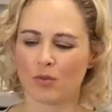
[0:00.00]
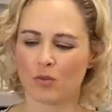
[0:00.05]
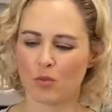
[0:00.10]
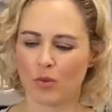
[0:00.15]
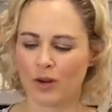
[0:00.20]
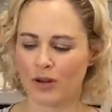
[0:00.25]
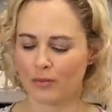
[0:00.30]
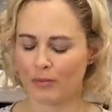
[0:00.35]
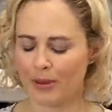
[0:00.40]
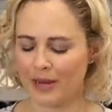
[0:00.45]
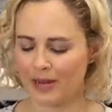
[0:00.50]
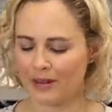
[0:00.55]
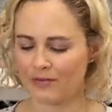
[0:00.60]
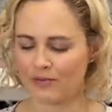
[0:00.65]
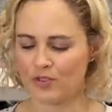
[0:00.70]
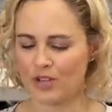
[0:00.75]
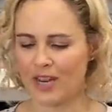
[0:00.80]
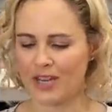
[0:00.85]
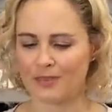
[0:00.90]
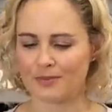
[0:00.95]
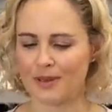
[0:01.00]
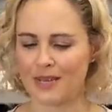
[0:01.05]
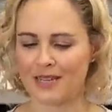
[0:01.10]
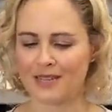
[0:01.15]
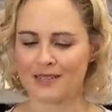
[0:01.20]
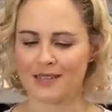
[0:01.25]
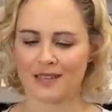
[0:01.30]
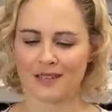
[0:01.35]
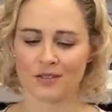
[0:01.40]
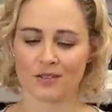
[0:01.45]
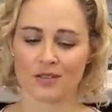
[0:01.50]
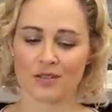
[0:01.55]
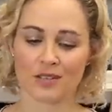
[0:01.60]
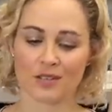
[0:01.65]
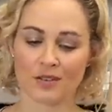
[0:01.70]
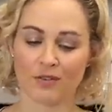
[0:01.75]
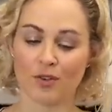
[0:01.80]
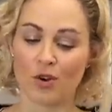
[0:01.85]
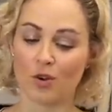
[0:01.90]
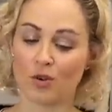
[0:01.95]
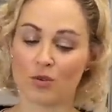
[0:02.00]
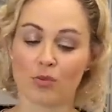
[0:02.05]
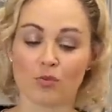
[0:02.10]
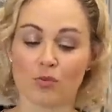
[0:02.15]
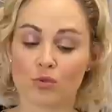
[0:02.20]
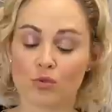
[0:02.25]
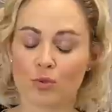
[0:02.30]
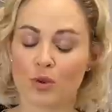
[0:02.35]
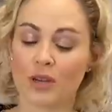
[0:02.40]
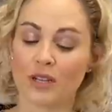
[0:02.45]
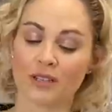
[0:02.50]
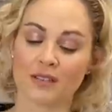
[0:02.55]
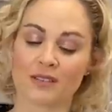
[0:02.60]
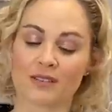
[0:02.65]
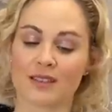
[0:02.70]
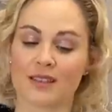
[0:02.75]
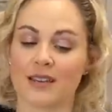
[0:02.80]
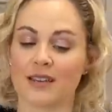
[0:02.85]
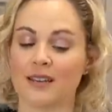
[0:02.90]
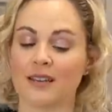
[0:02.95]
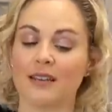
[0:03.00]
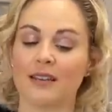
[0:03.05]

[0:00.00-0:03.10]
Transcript: one pair of dressmaking scissors because I've got old ones that